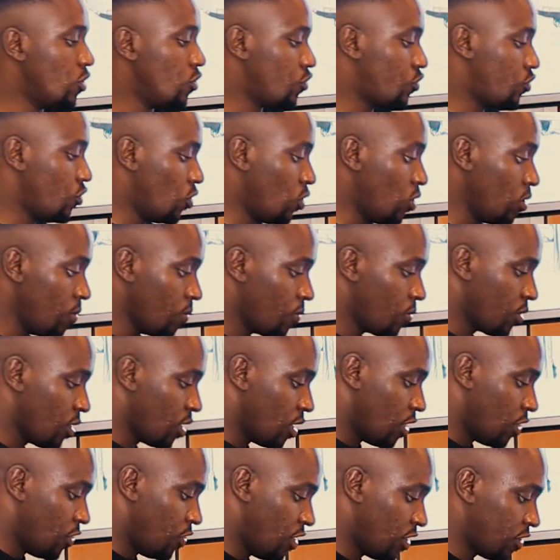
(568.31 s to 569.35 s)
So
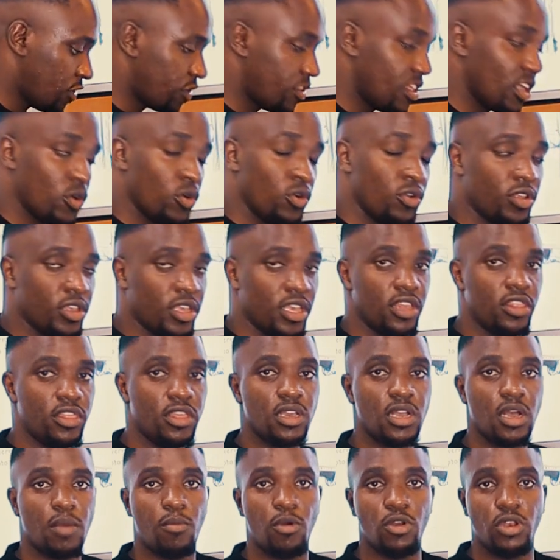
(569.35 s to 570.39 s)
the second key
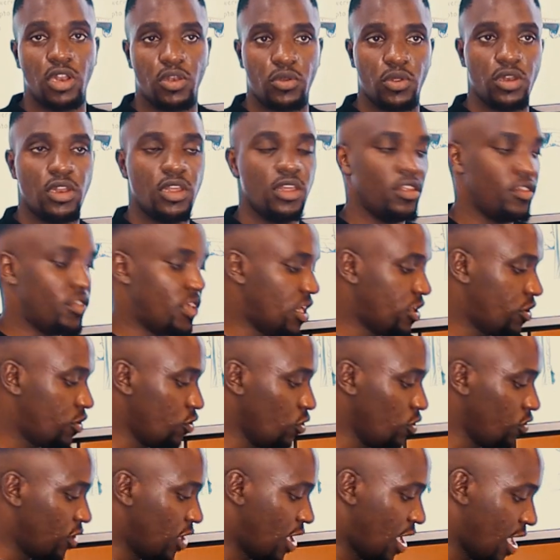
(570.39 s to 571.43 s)
thing about a trending is that
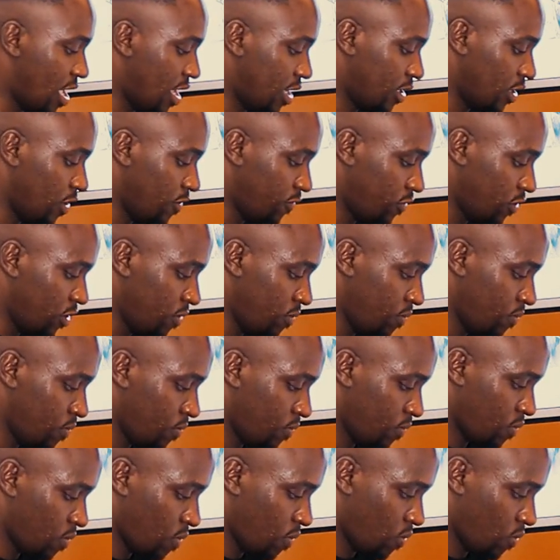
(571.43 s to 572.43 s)
use higher time frame.